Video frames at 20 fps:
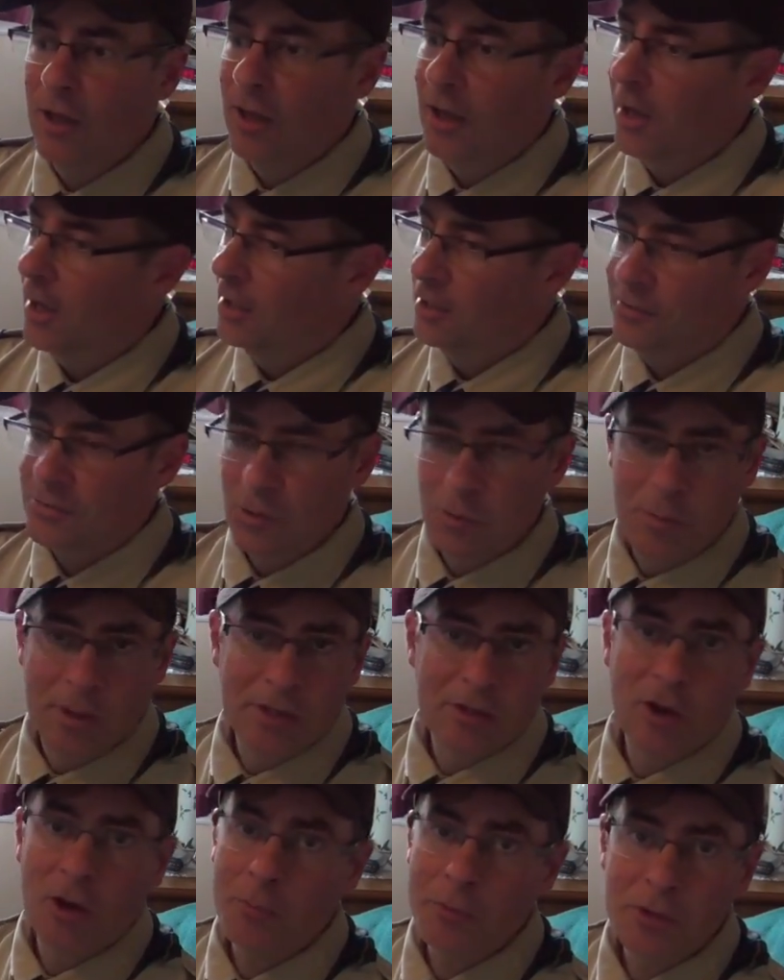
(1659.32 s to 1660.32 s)
and so my
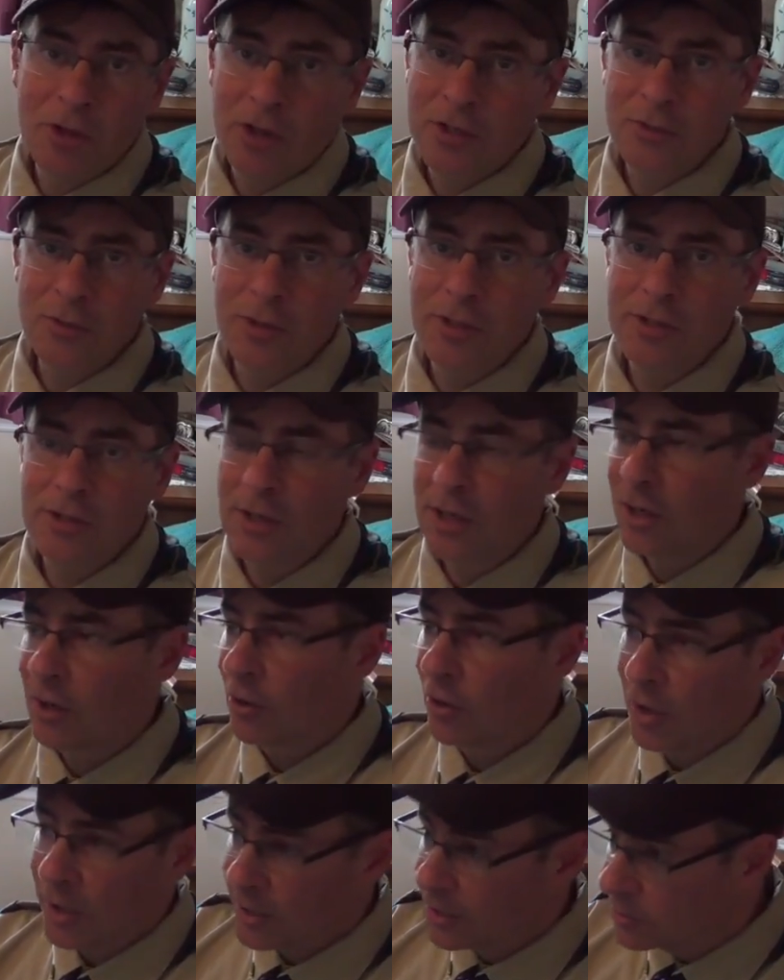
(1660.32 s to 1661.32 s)
alarm clock's right
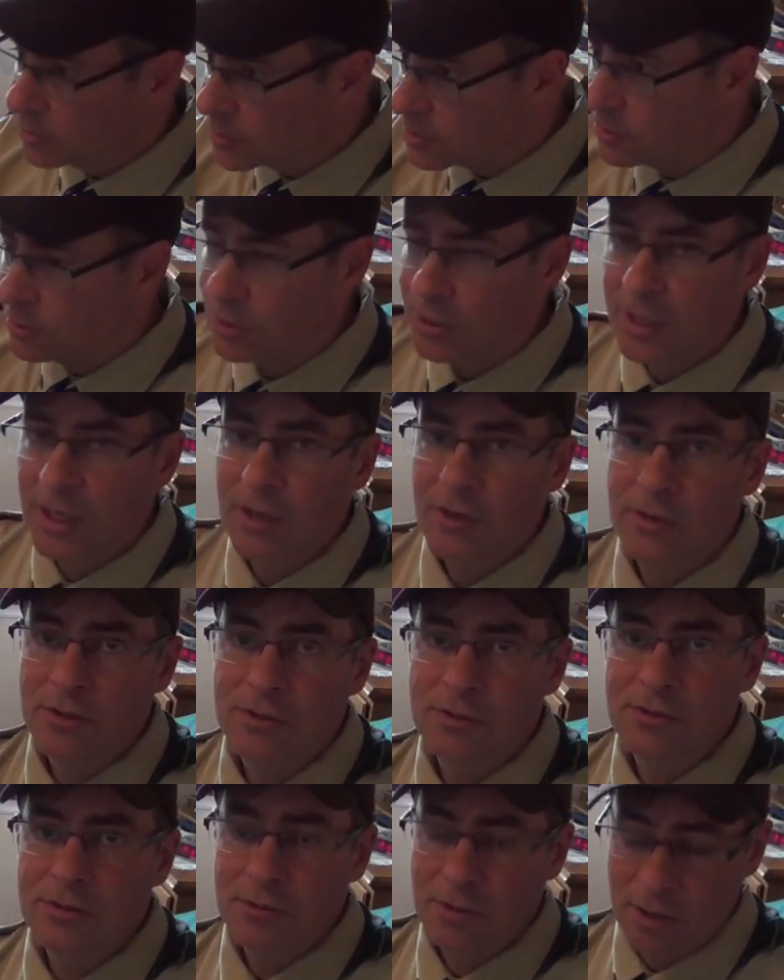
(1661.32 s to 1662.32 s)
there, or I can just look out
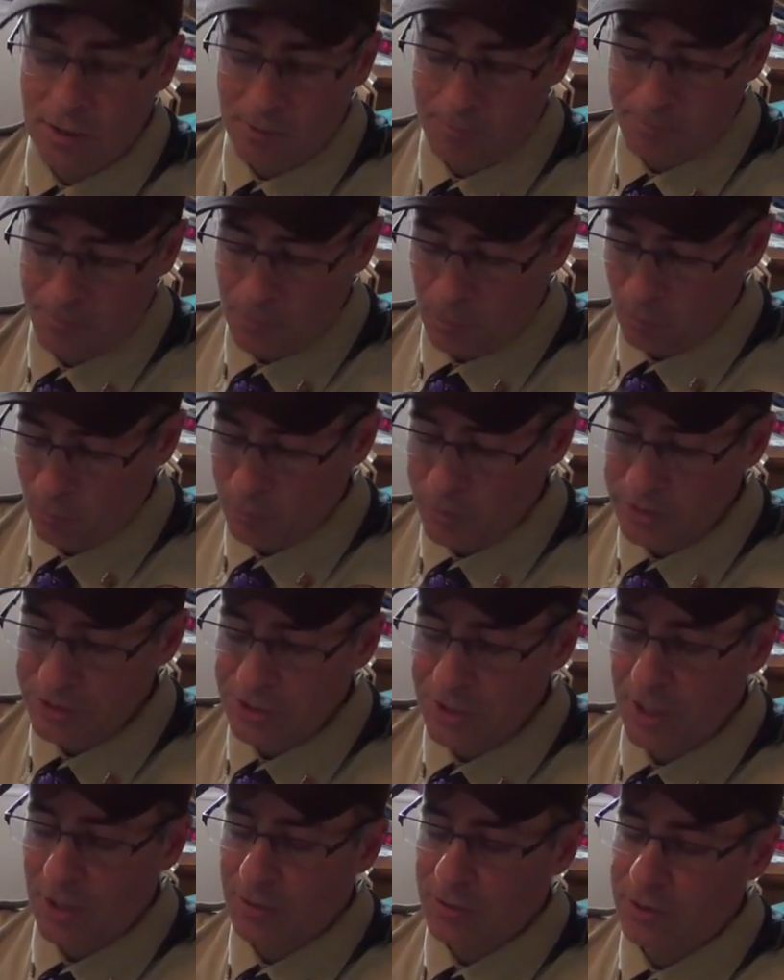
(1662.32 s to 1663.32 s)
and or
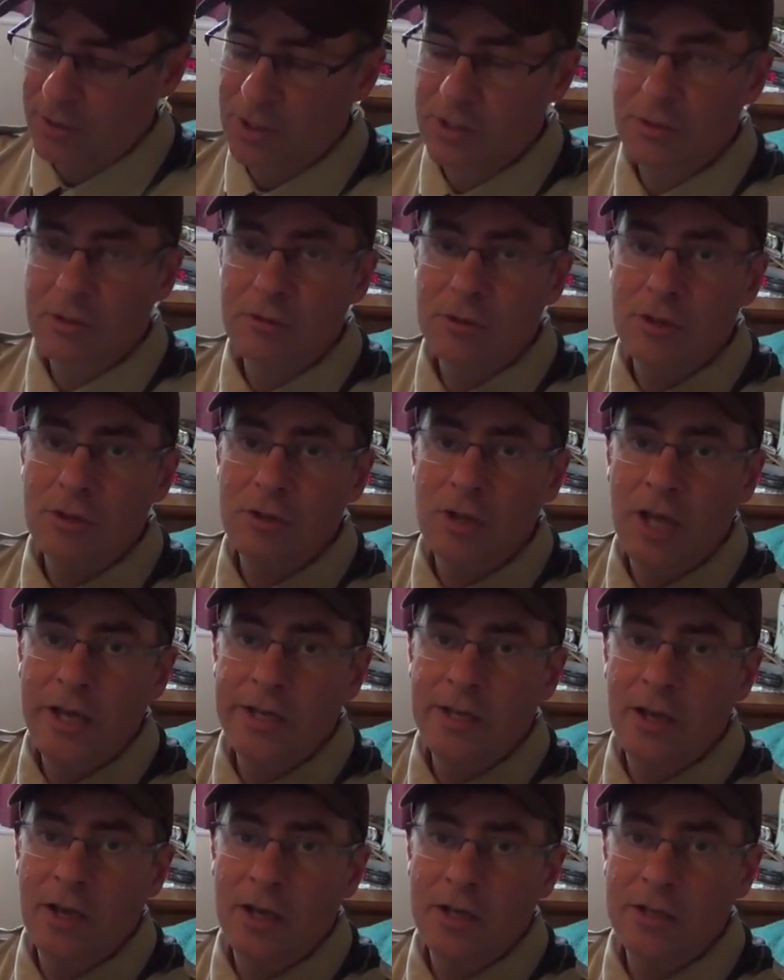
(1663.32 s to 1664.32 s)
reach out and hit the little
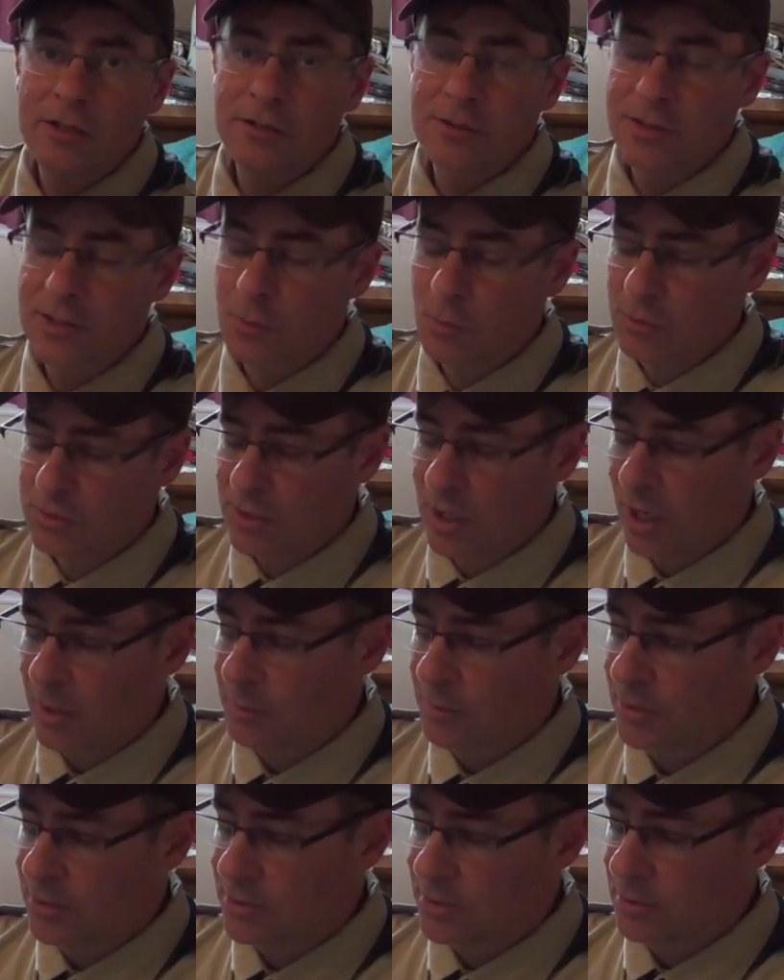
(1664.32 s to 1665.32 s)
light on it and see what
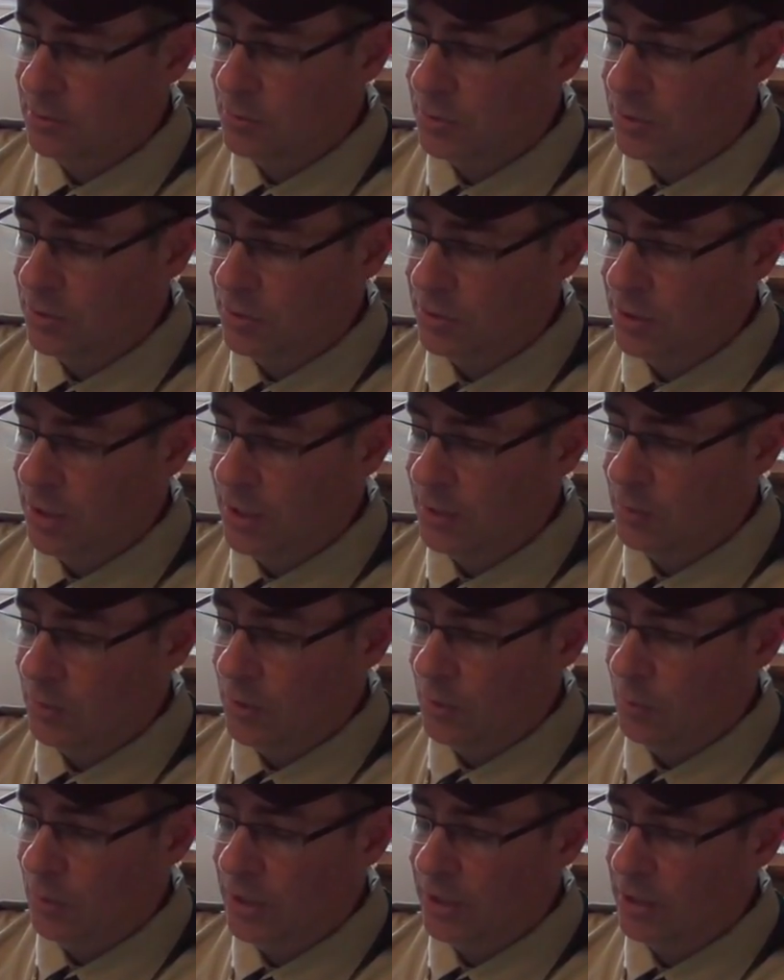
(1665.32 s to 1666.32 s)
time it is in the middle of the night
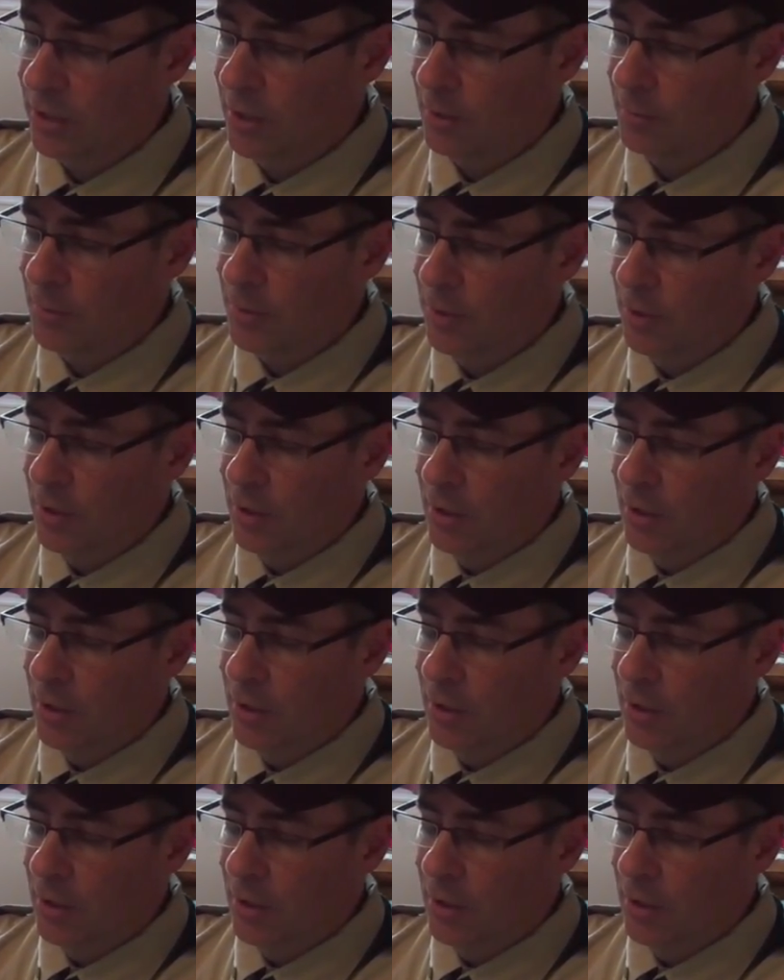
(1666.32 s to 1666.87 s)
when I wake up.